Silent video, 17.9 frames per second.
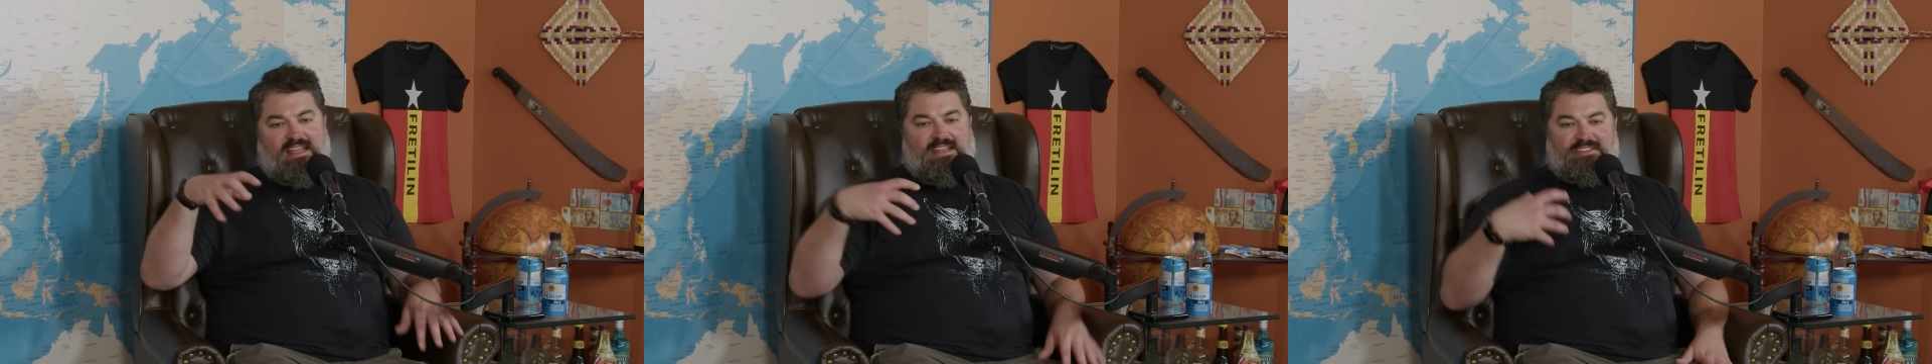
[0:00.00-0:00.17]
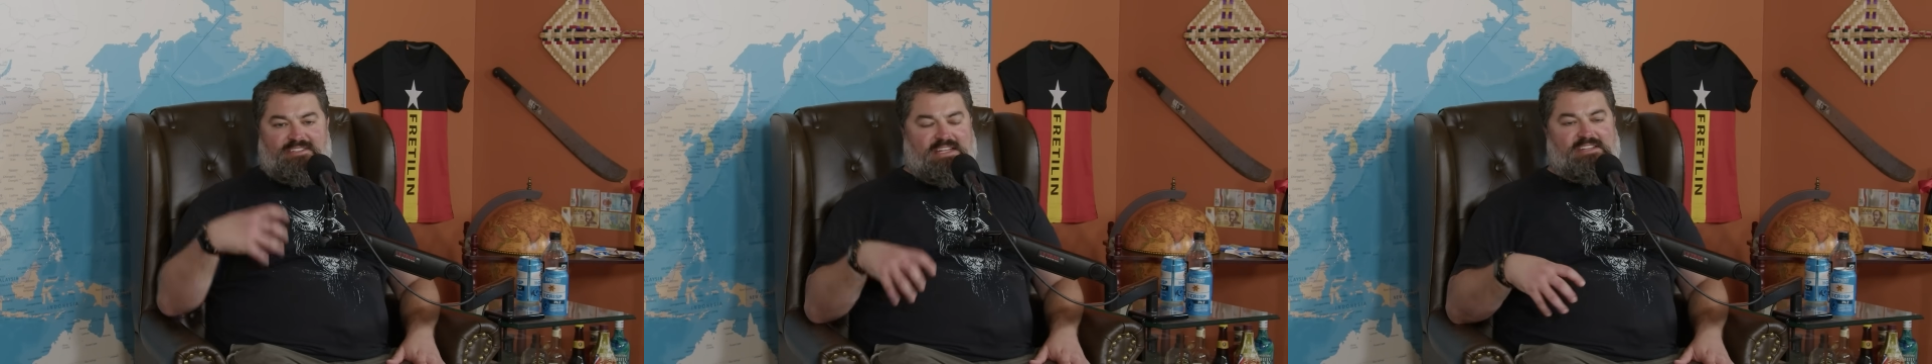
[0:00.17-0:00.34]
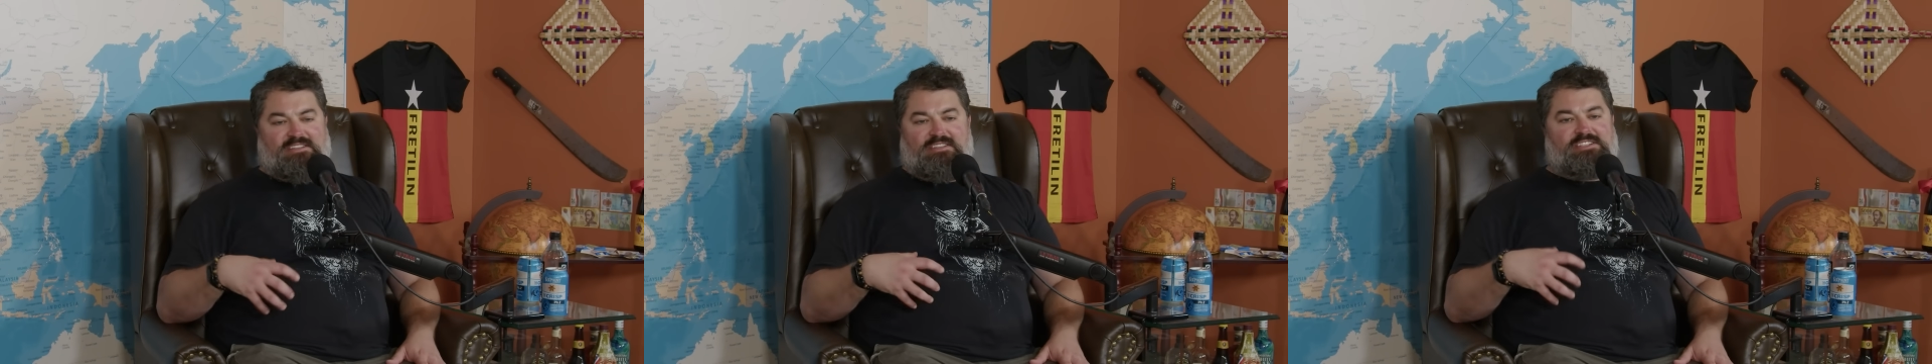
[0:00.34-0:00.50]

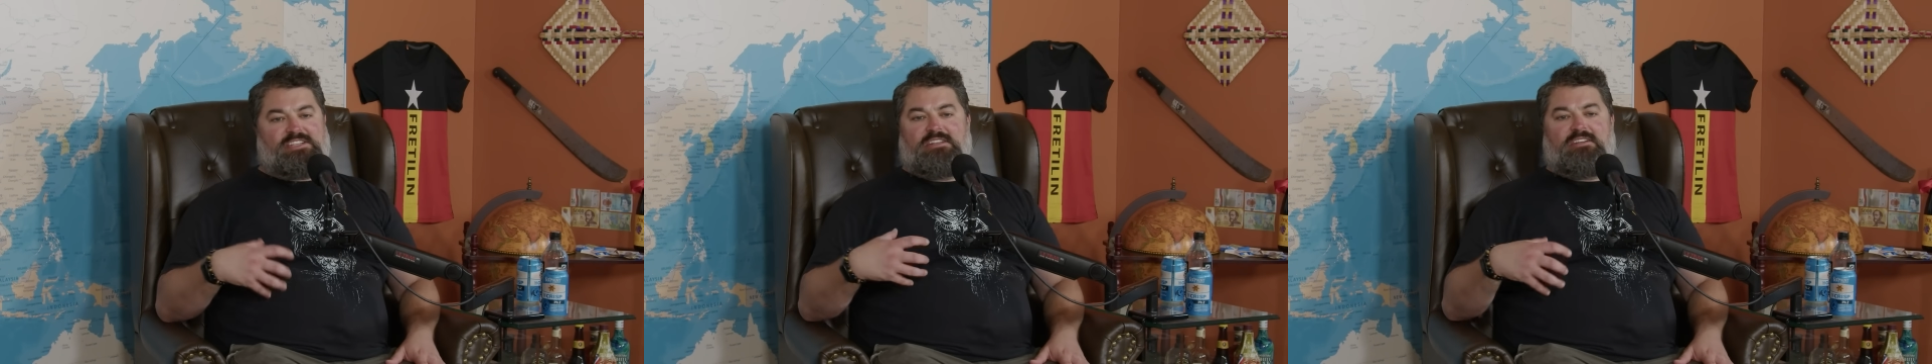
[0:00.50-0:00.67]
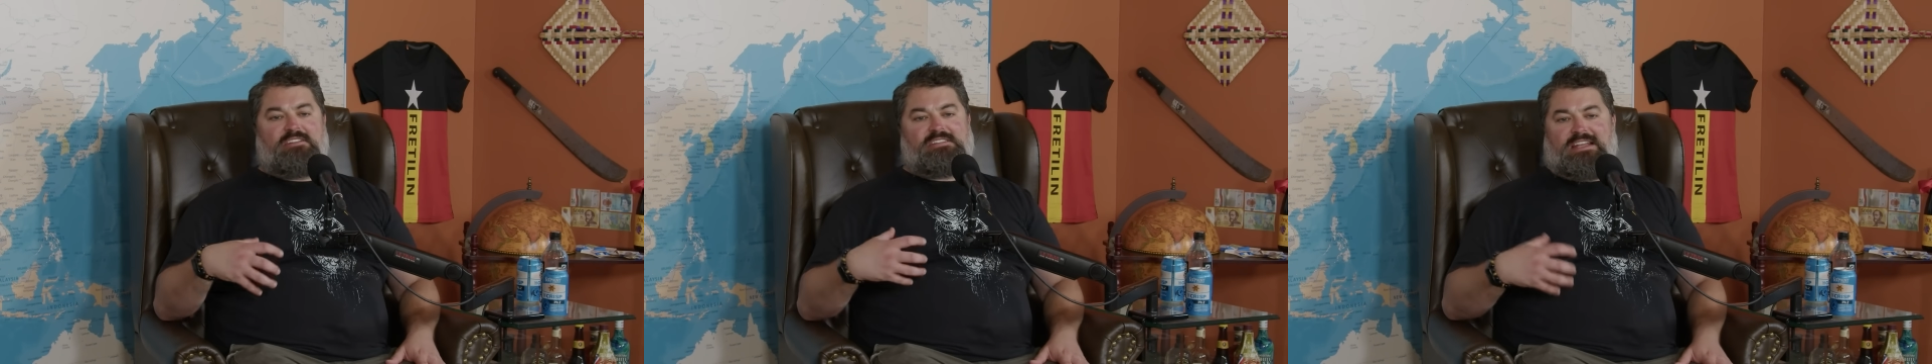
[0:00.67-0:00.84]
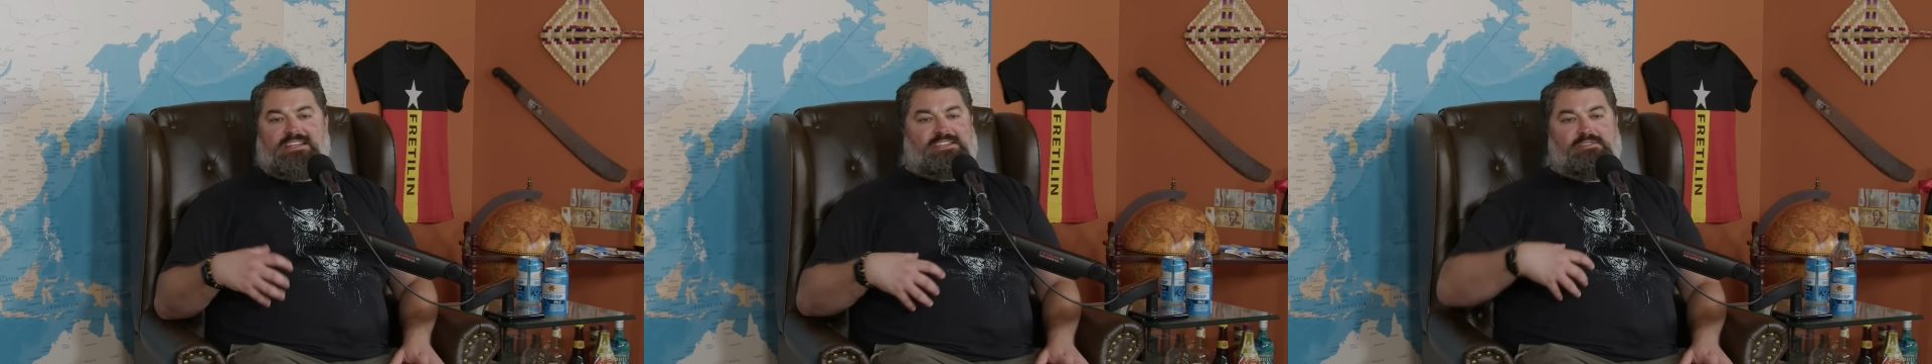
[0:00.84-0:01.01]
She
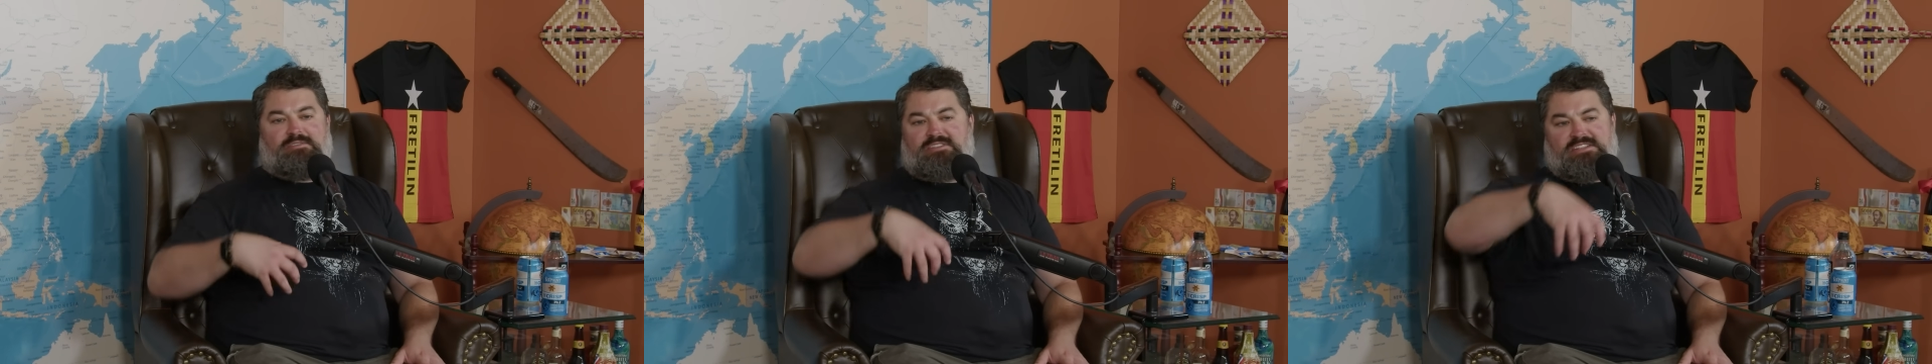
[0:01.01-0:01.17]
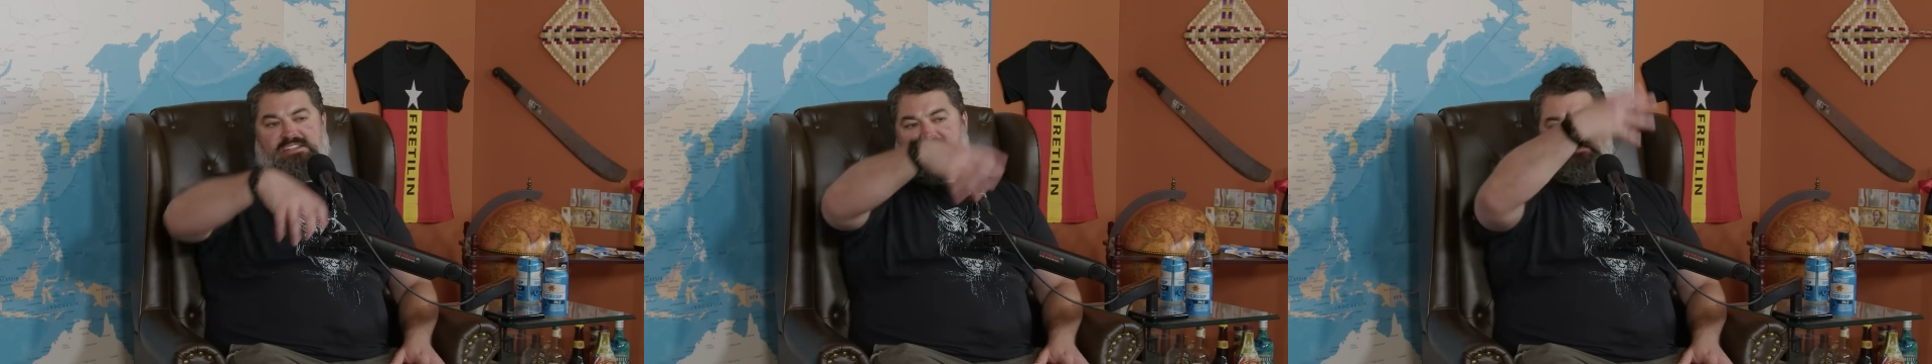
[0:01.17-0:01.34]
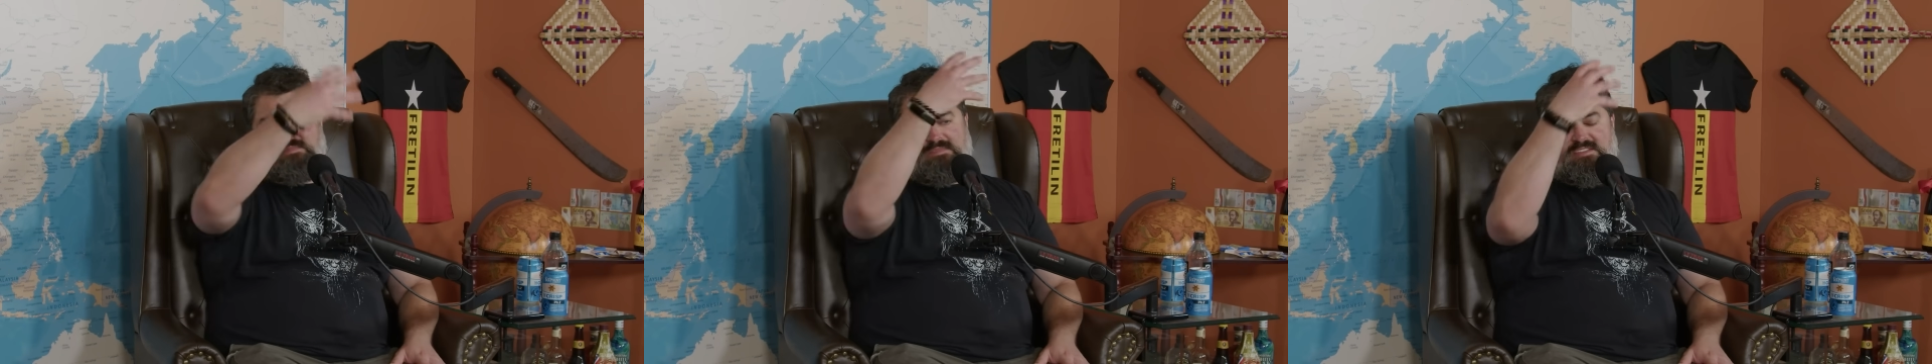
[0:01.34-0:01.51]
looks like she was
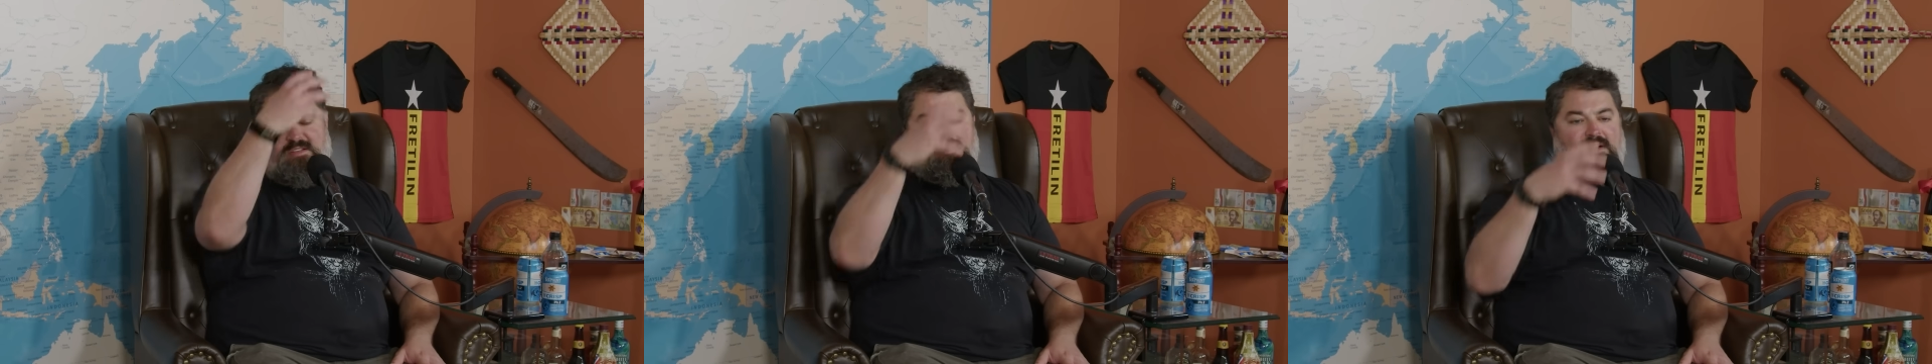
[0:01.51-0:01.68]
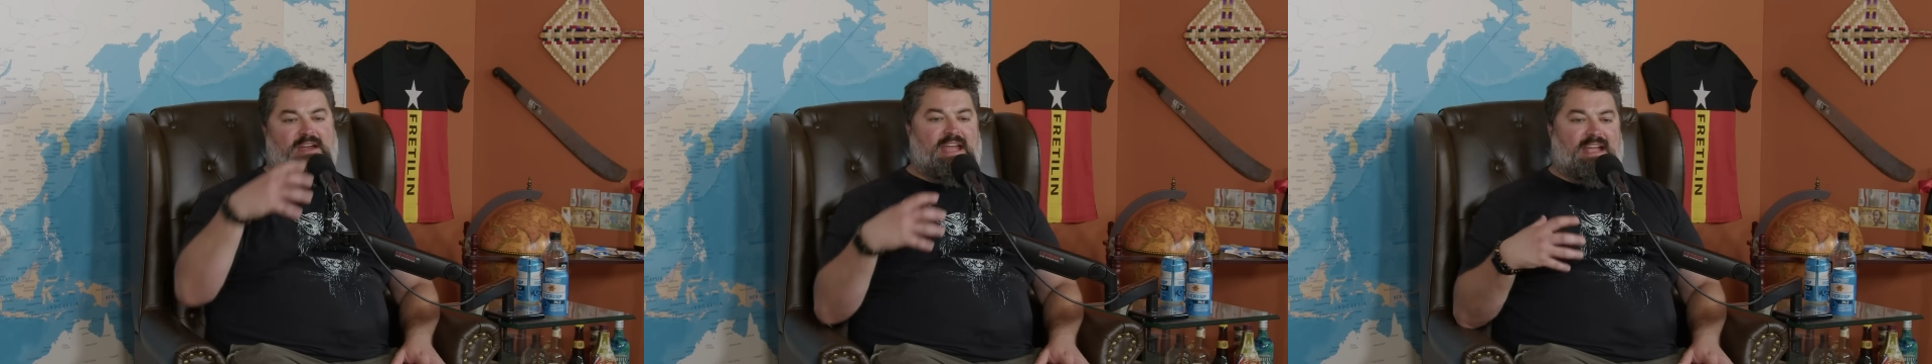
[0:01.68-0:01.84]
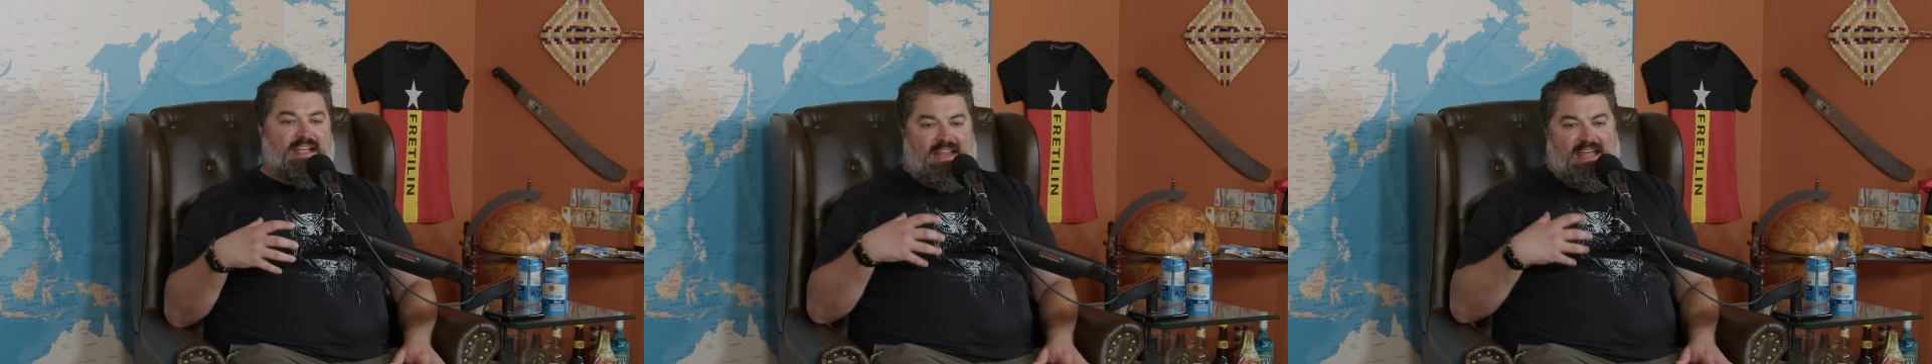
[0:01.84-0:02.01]
just
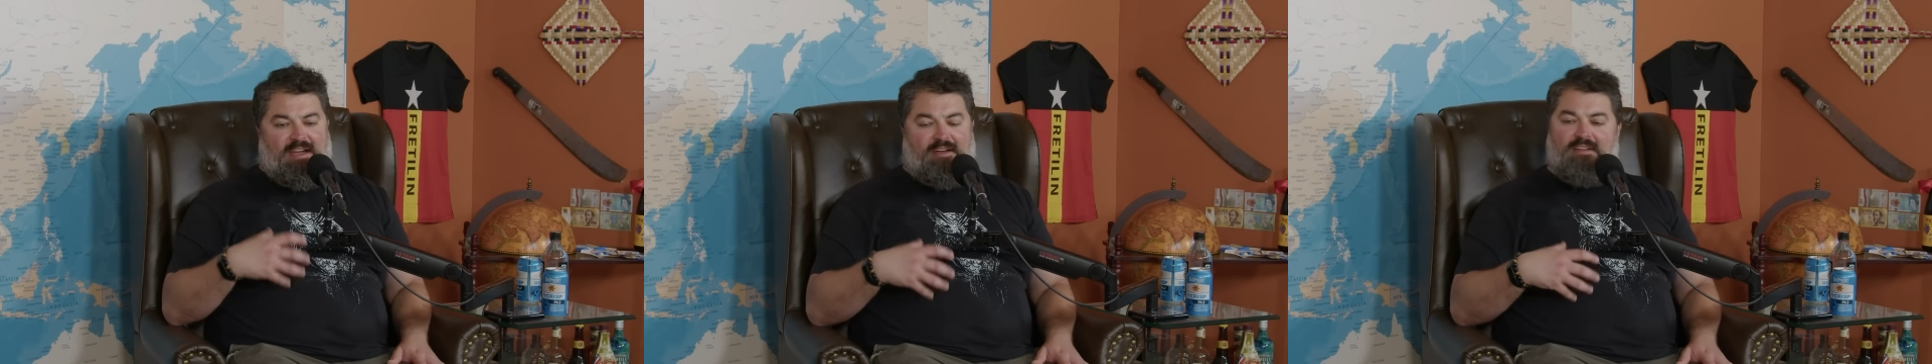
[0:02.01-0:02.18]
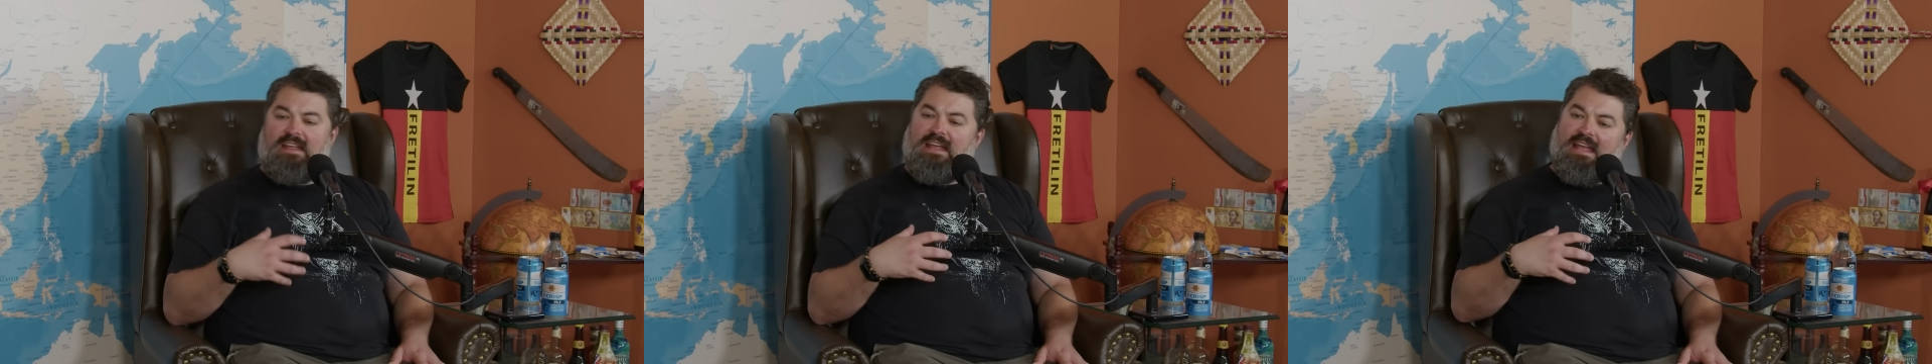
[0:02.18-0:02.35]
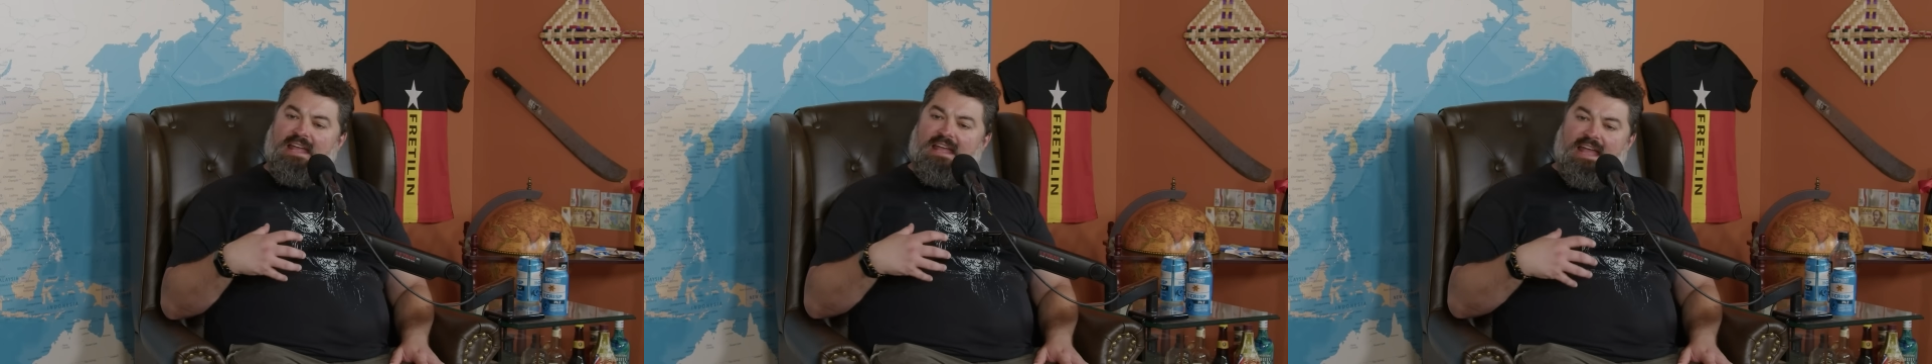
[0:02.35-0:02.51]
somewhere hanging out.